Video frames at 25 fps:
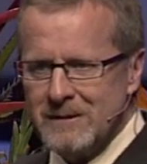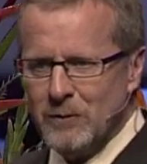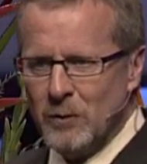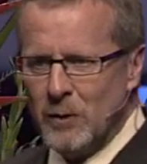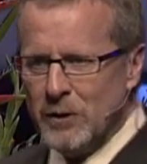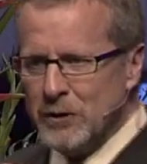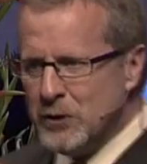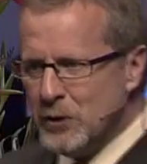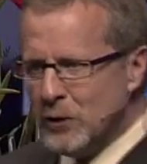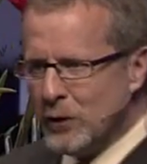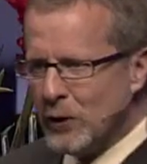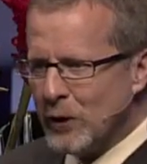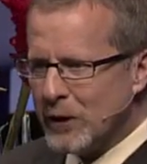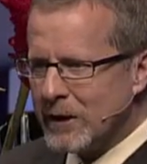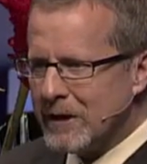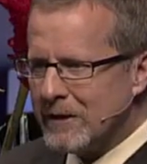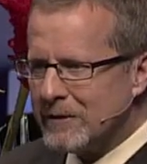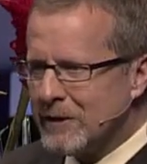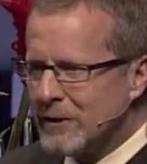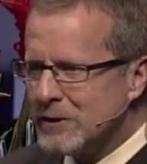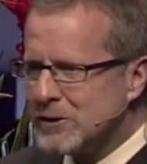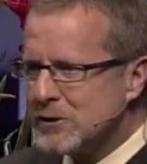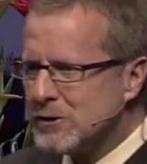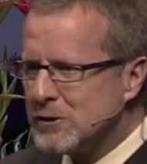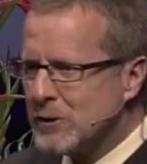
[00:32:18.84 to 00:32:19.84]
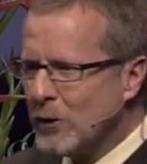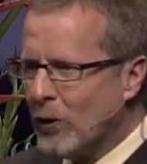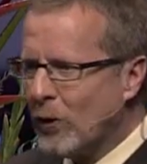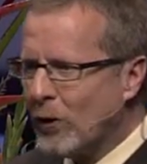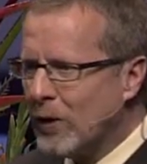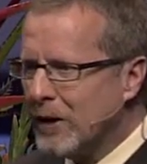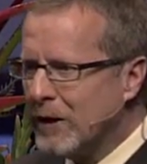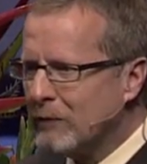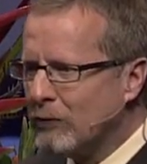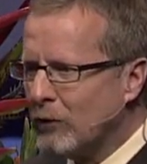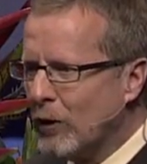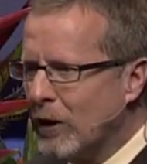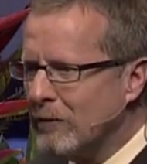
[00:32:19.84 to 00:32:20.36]
When you look at the
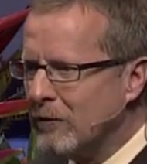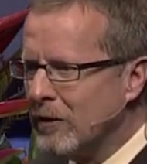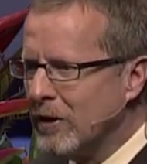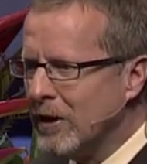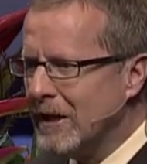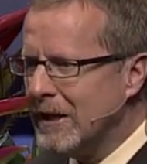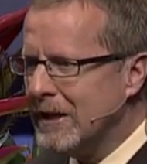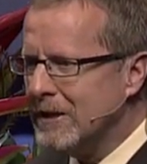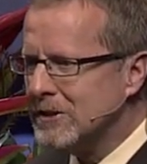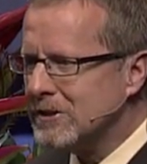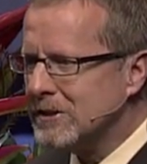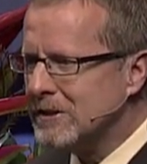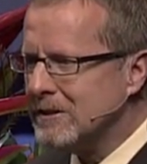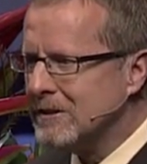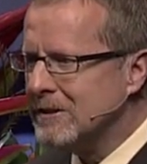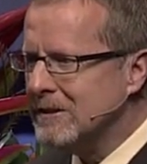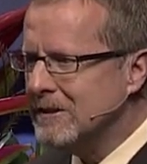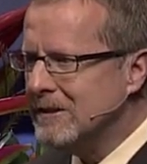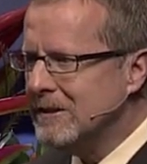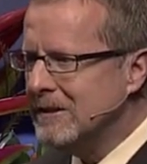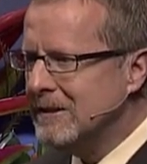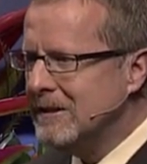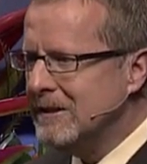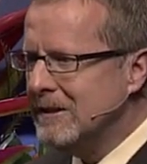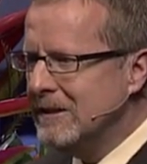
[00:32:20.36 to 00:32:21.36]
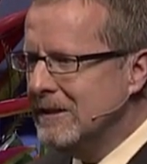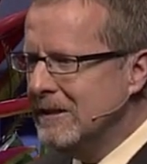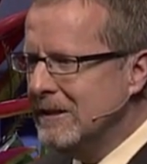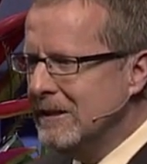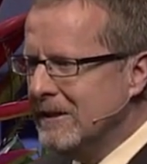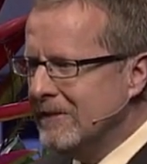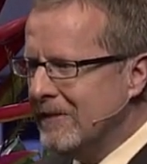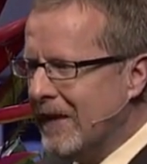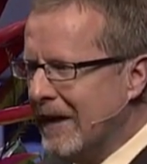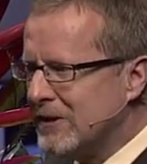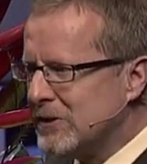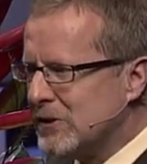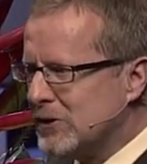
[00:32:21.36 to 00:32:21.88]
story of Revelation,
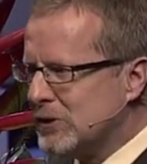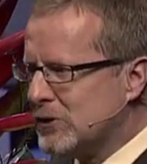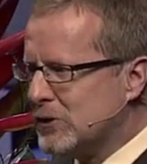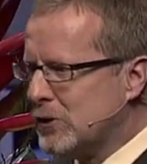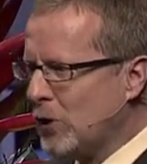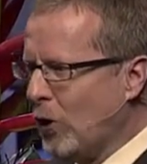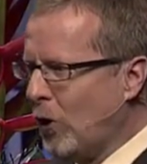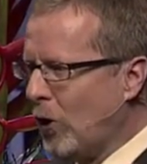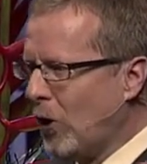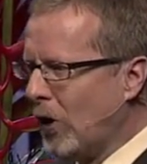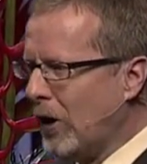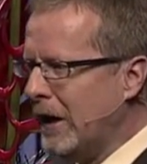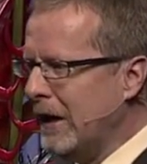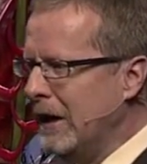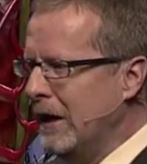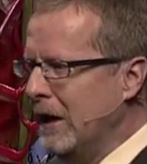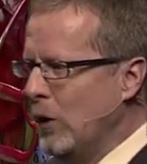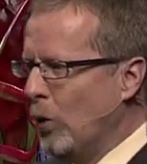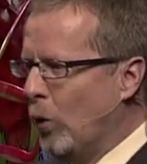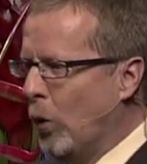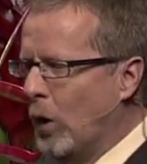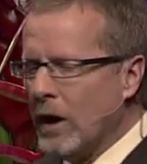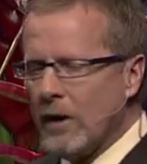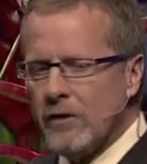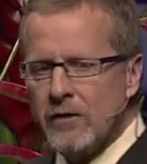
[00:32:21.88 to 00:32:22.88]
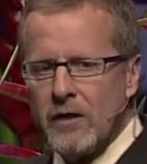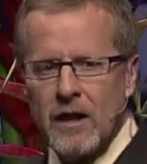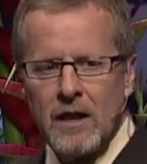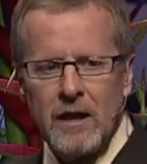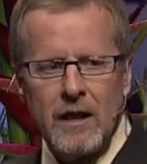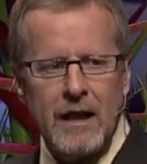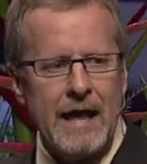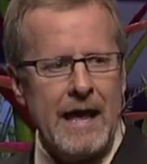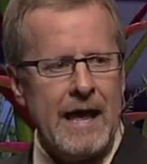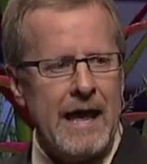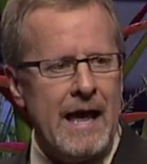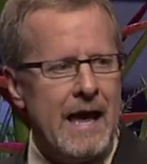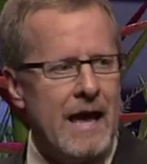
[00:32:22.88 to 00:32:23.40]
that story where the
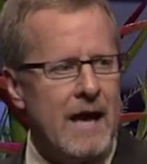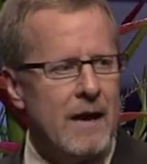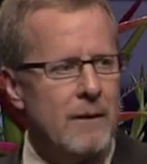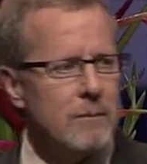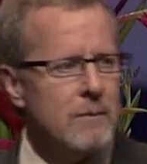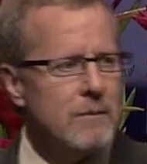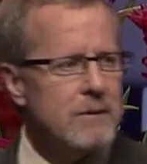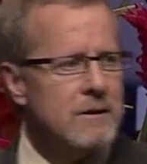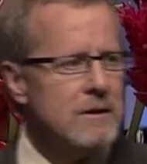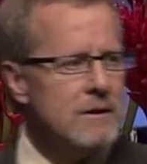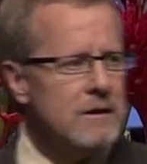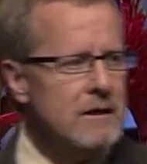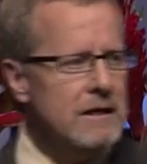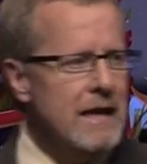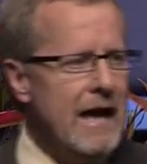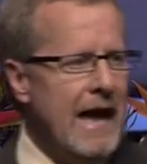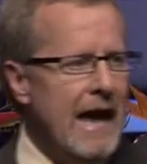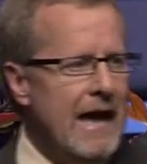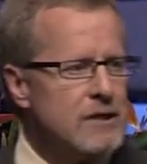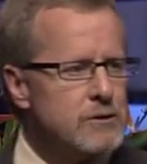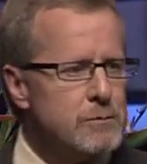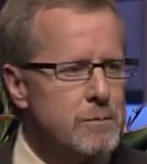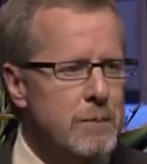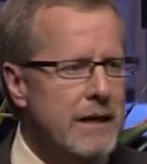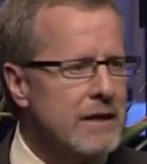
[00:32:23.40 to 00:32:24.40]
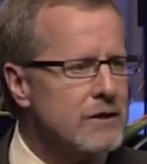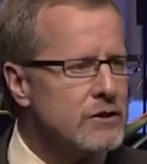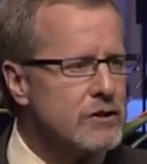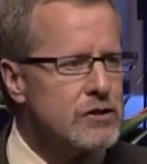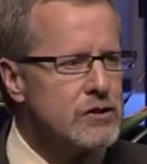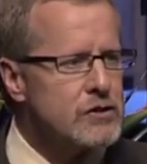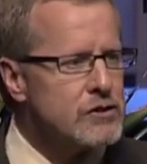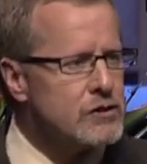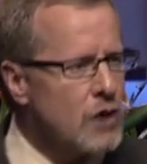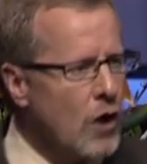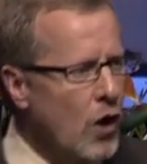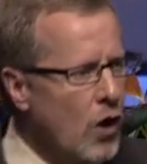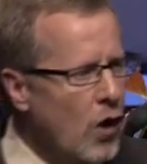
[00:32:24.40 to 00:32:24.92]
Lamb has been
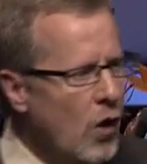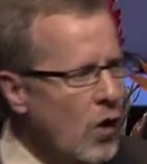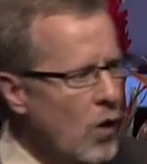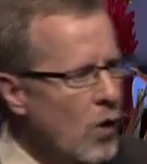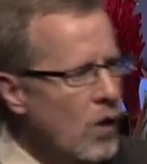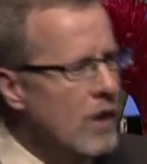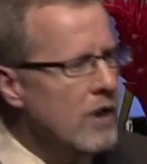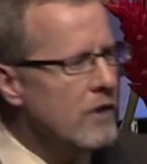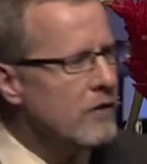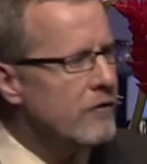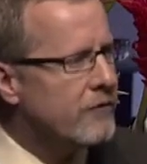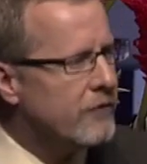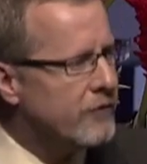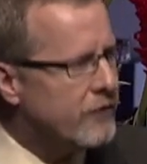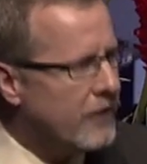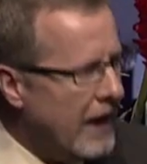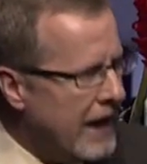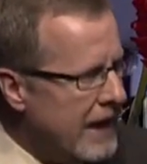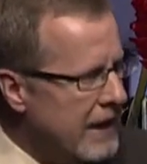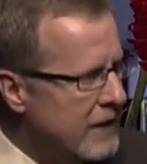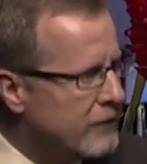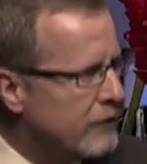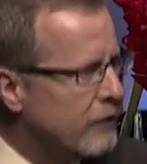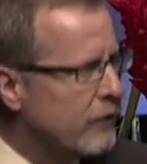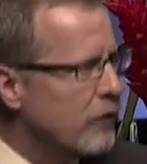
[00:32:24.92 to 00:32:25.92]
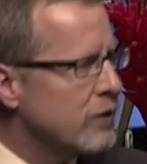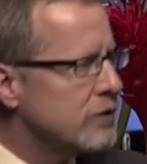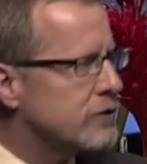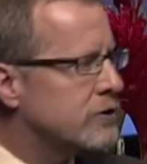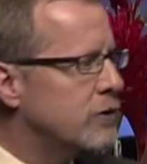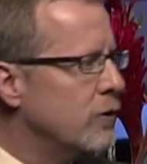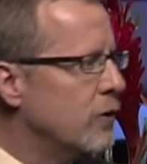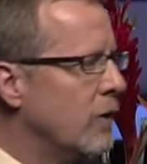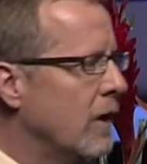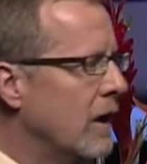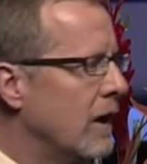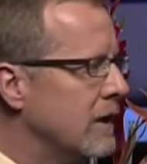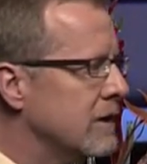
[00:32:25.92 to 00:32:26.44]
so faithful
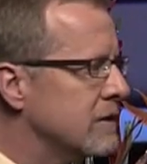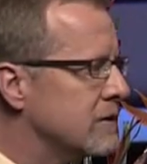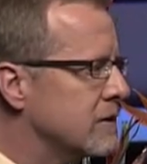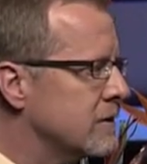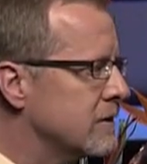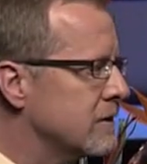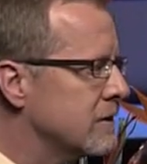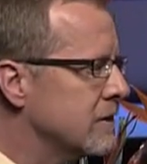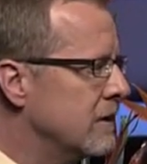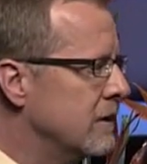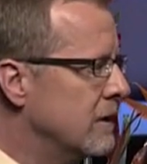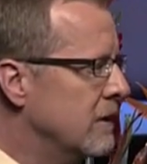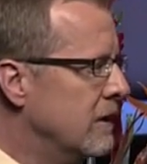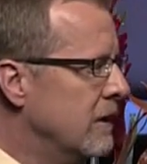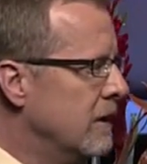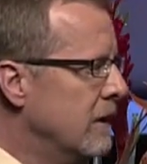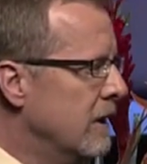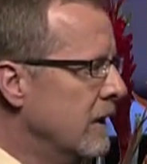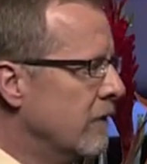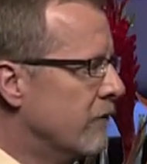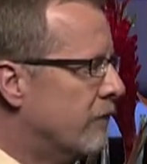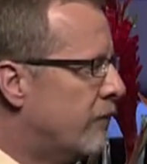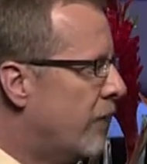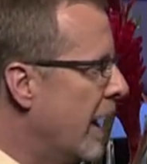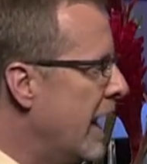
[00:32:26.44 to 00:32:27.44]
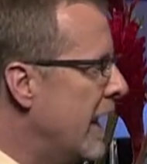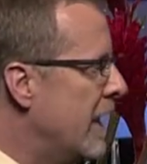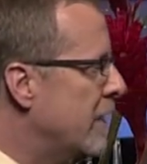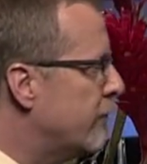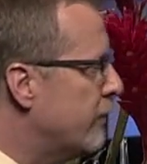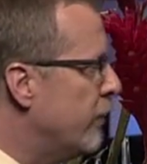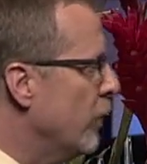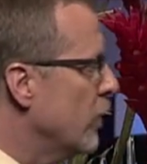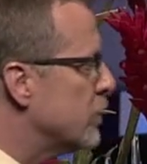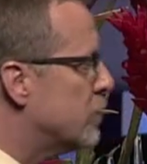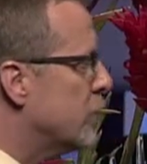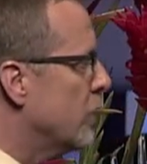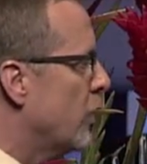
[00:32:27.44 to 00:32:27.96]
to us,
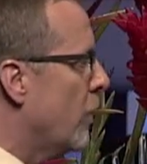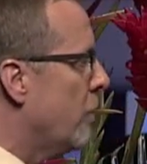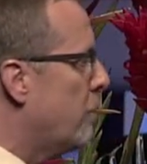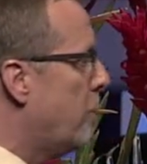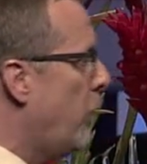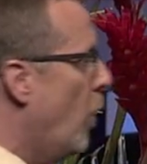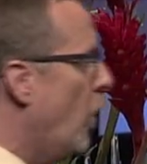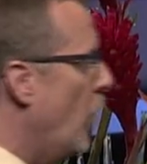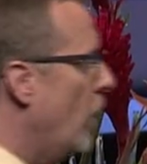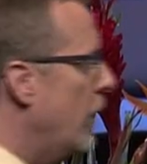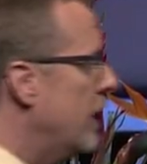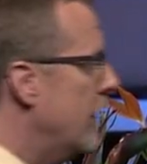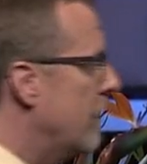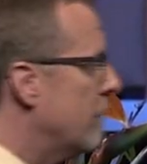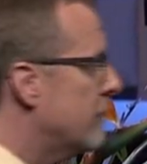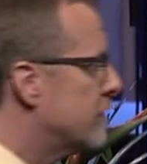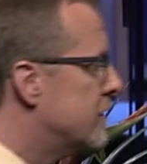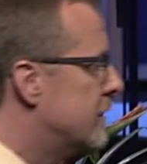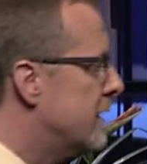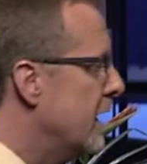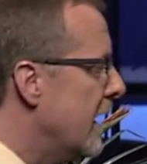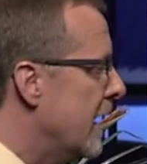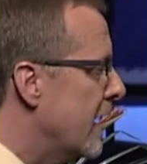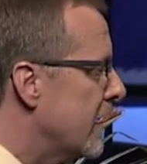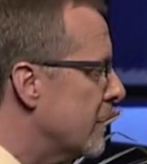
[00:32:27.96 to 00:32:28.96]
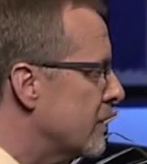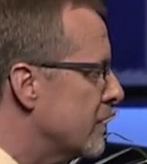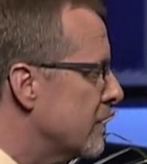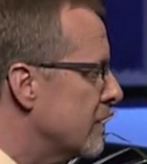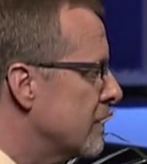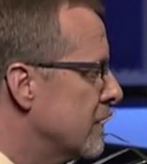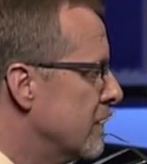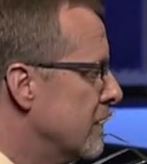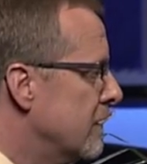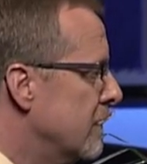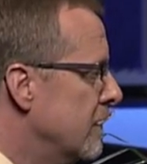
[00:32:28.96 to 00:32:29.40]
faithful to the point of death,